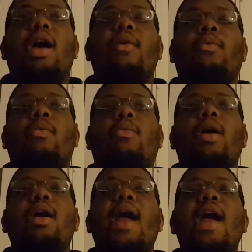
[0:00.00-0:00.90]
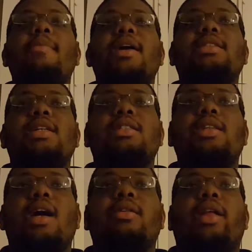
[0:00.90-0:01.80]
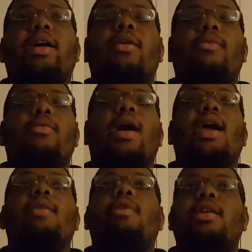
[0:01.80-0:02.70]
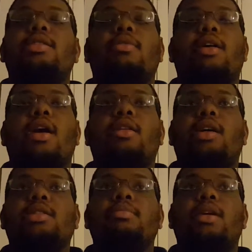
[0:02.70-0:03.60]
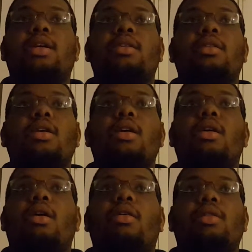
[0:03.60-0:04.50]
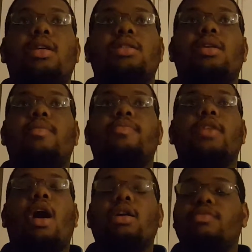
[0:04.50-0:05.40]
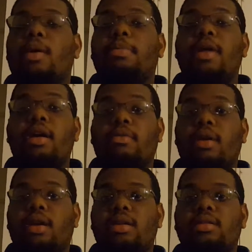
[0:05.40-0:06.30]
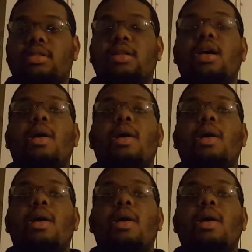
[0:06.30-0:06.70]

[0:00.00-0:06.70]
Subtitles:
everybody's getting excited. They're like, I can't wait to see what Carolina's going to be on these college football playoff rankings.